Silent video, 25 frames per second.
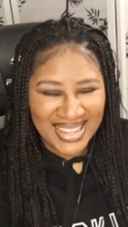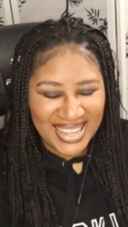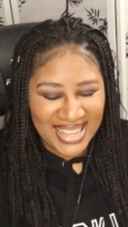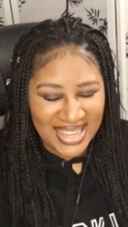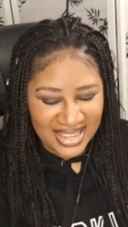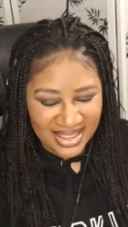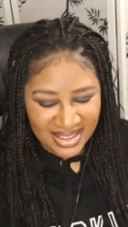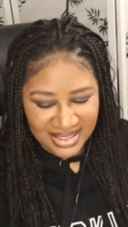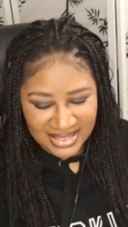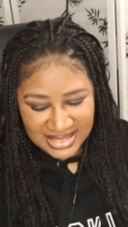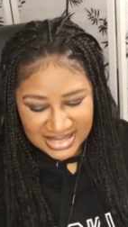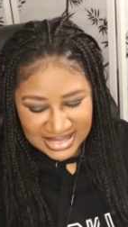
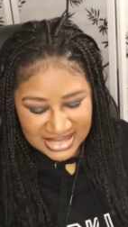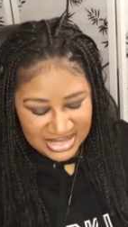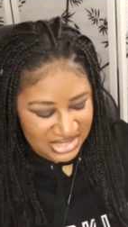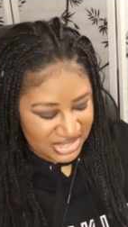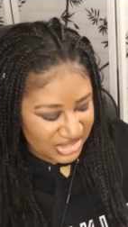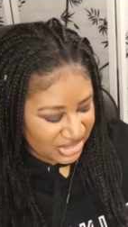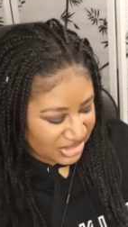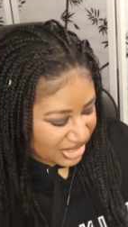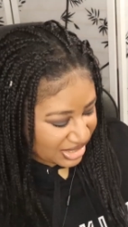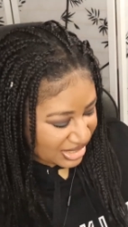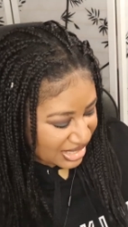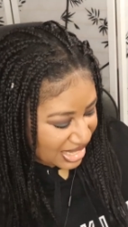Hey y'all, this is
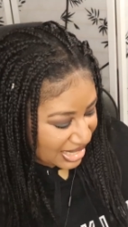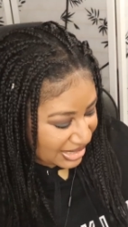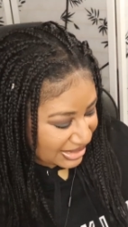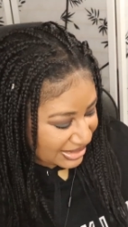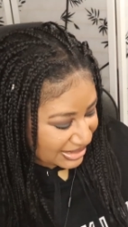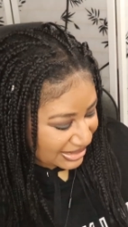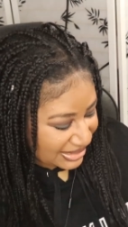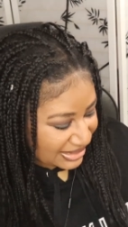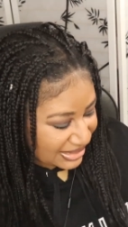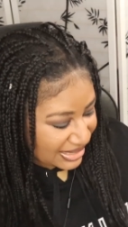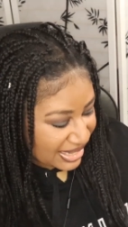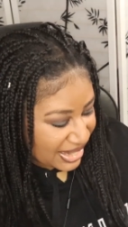your girl
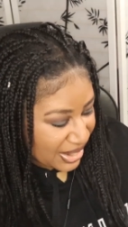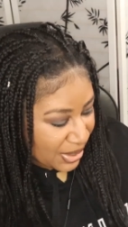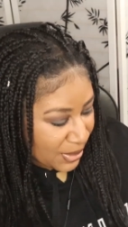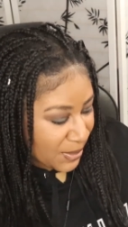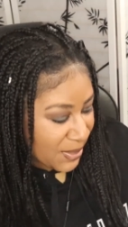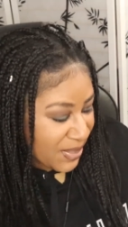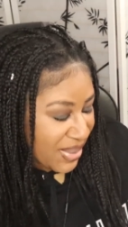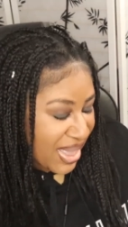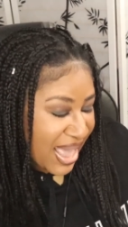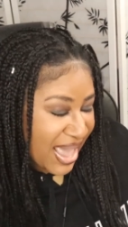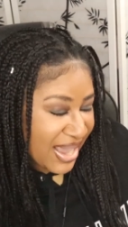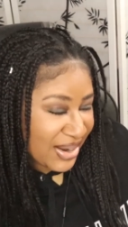Tysheen and I'm
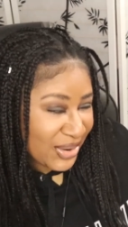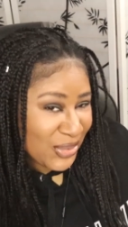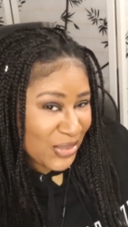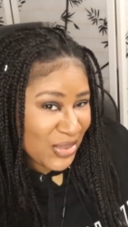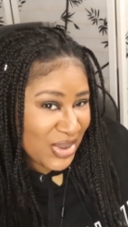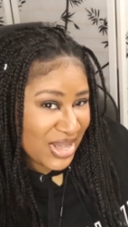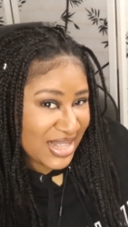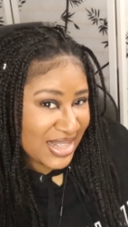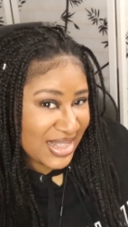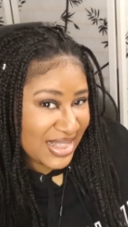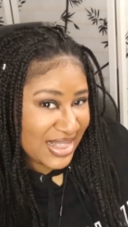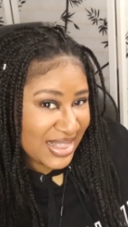back
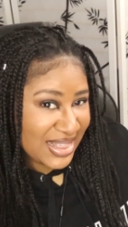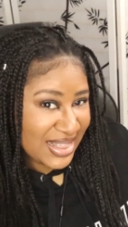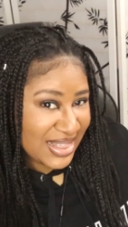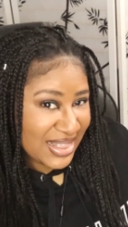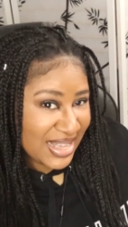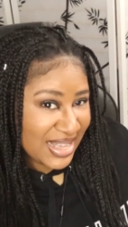with,